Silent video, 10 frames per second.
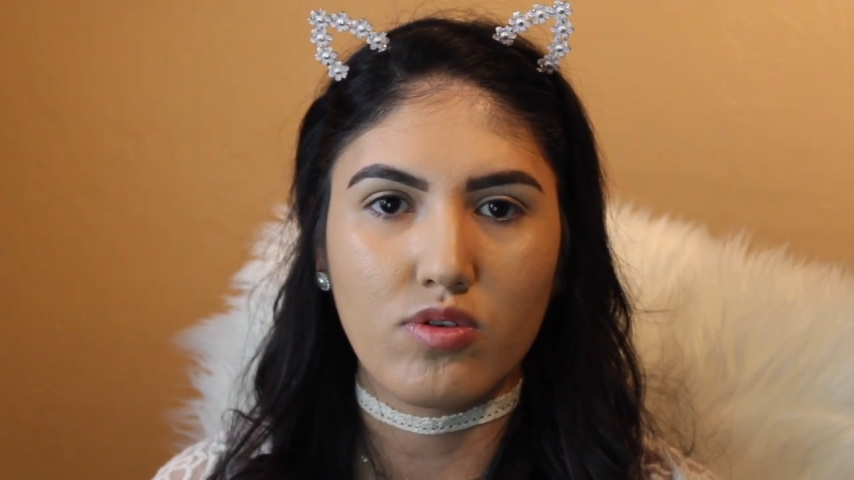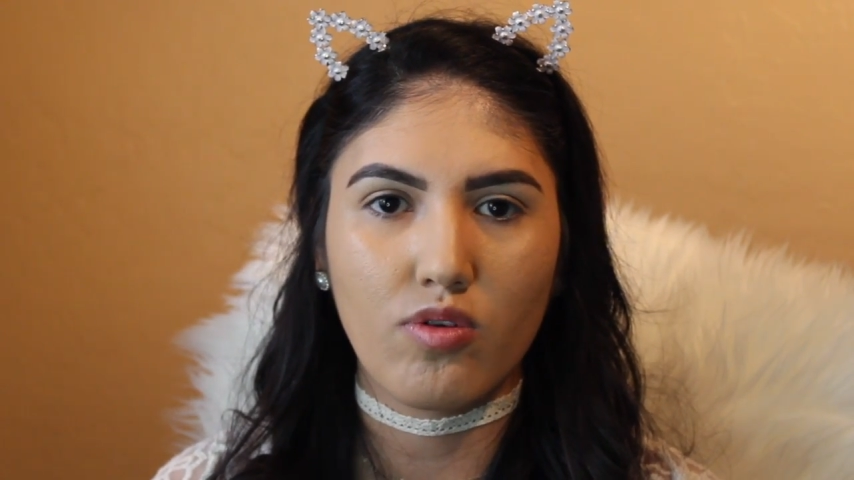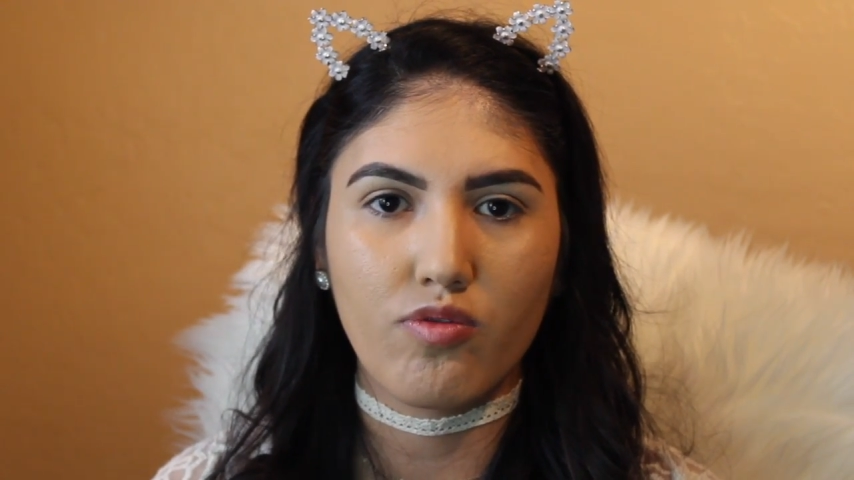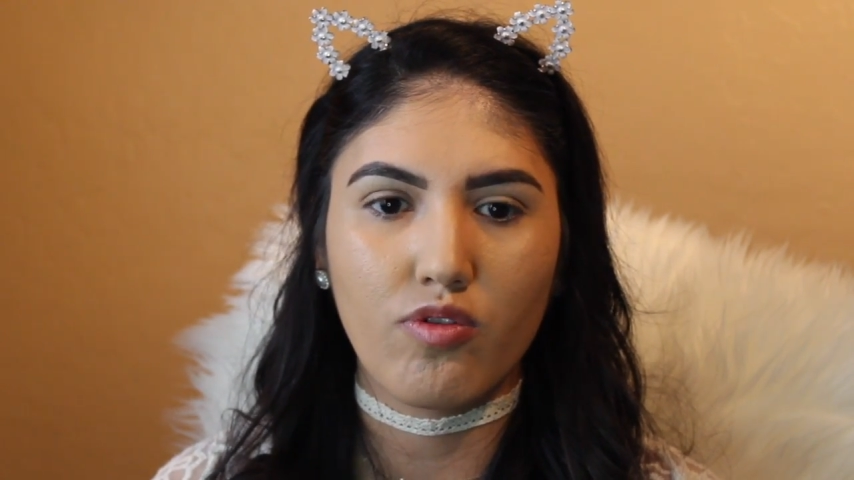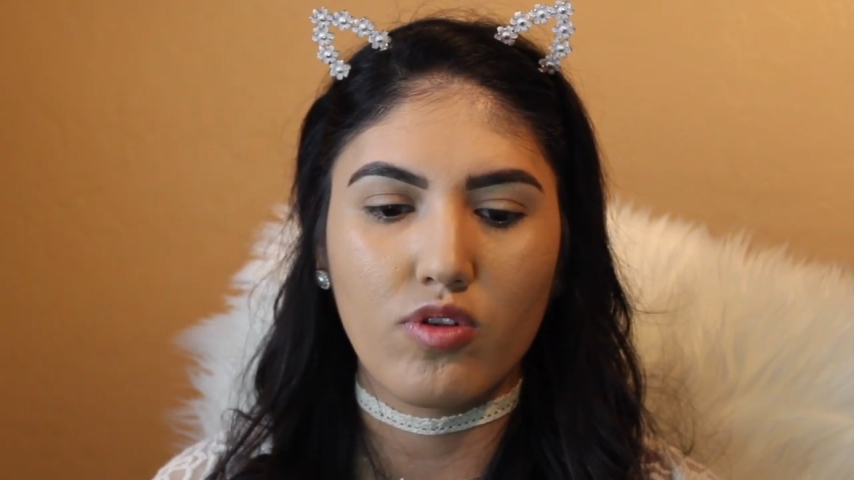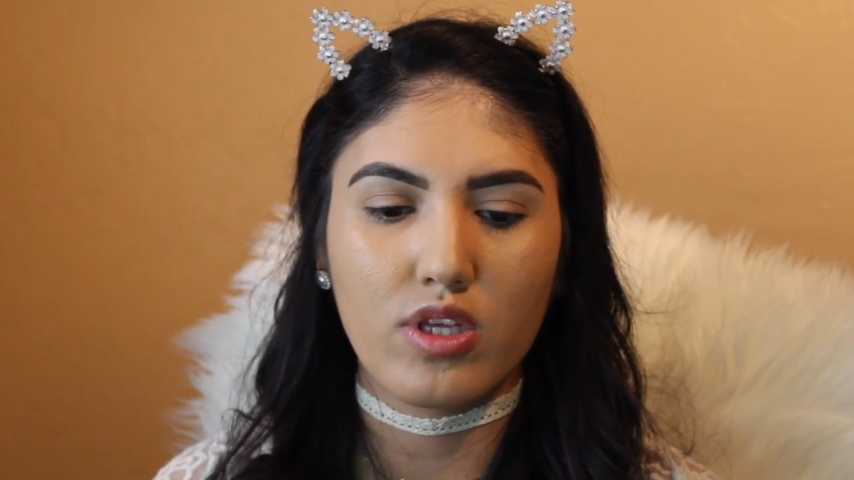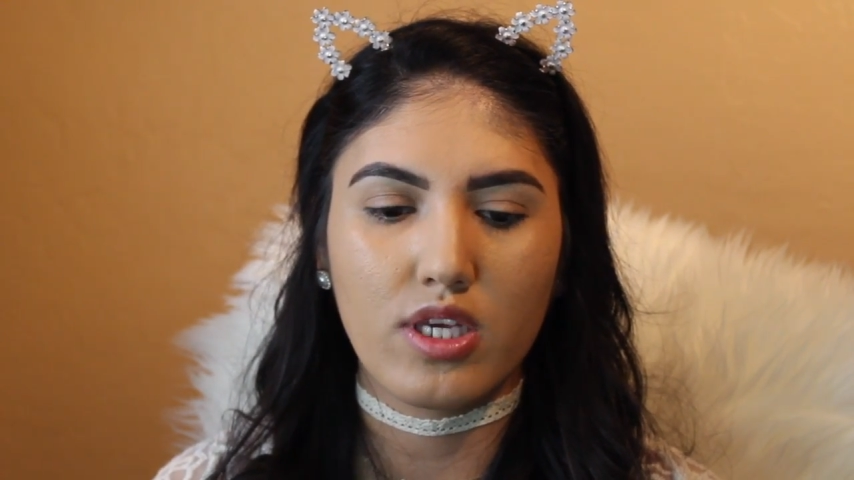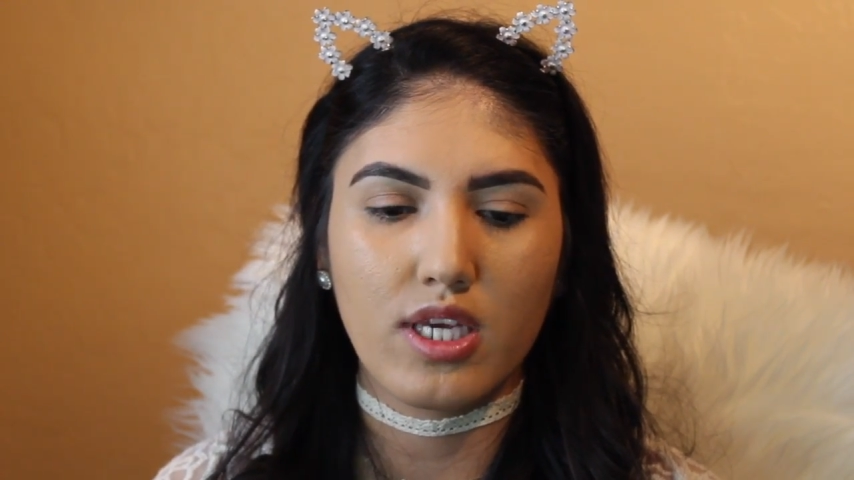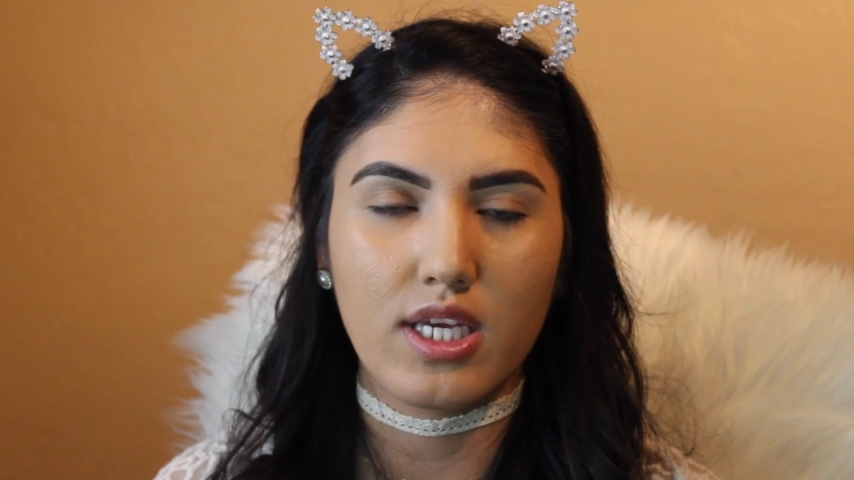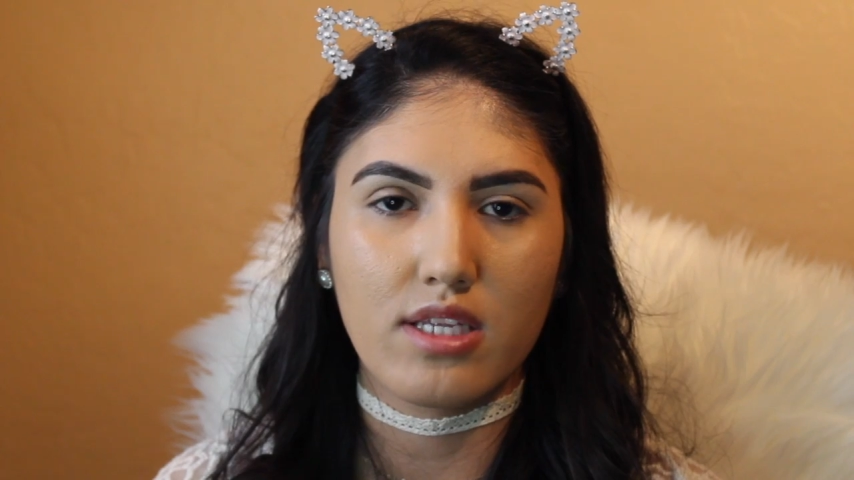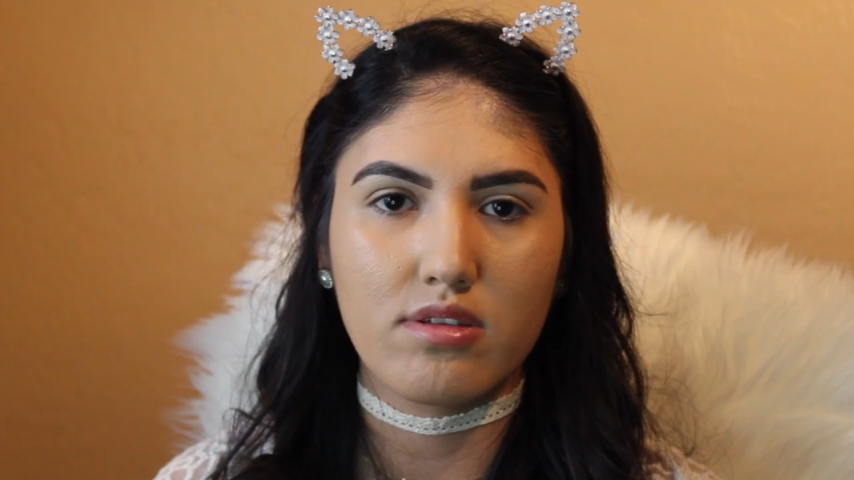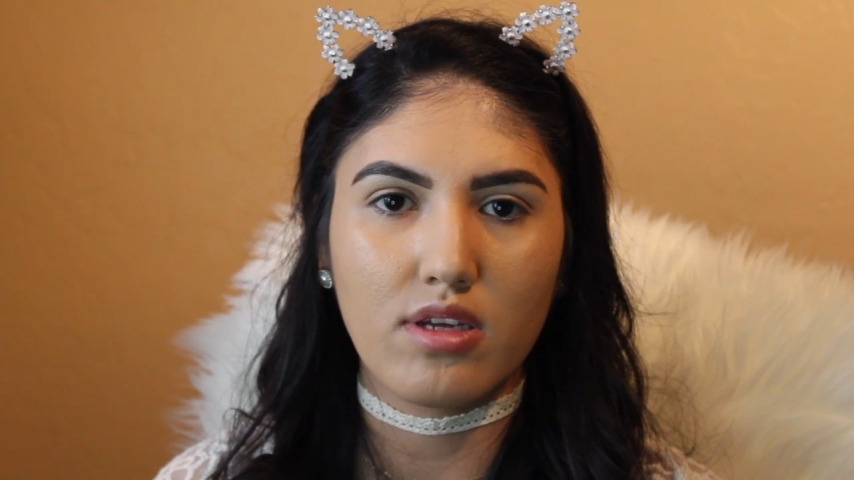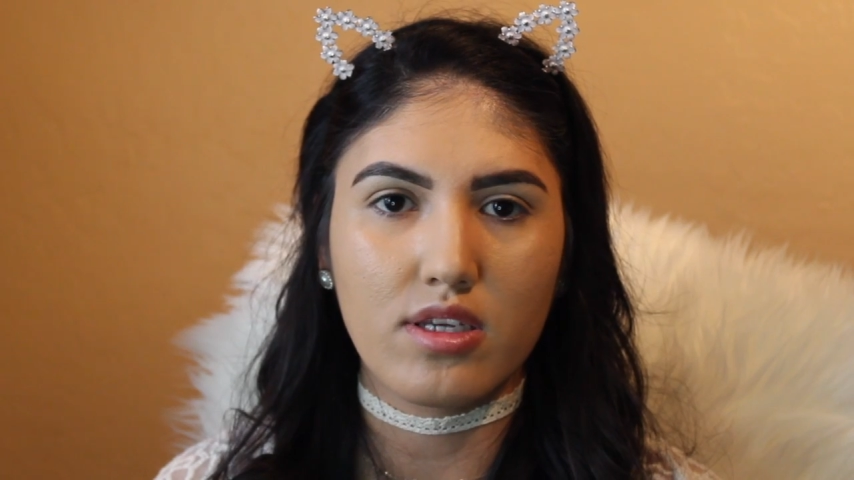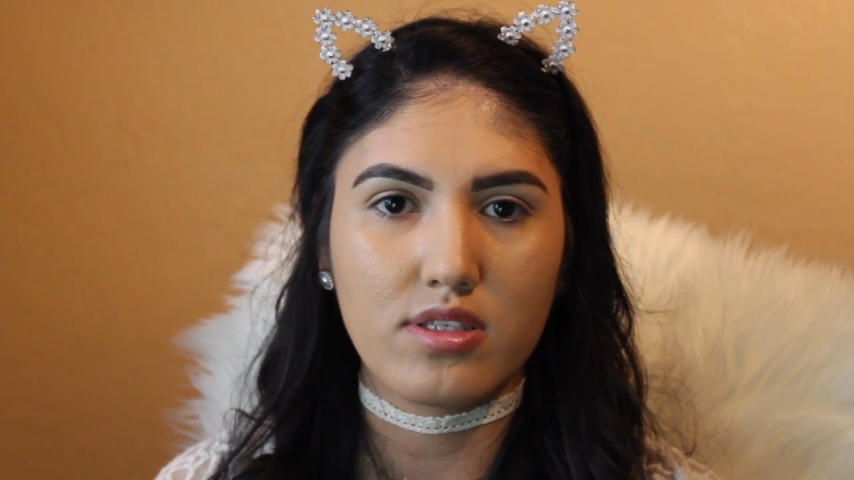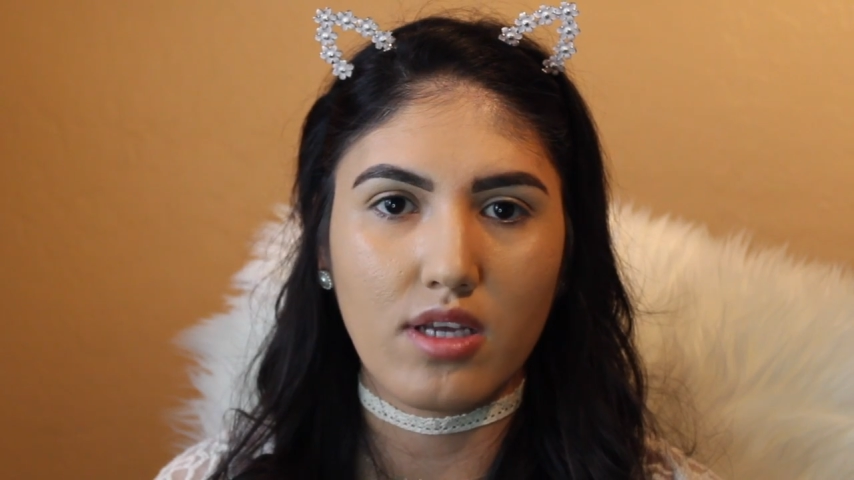hopefully it does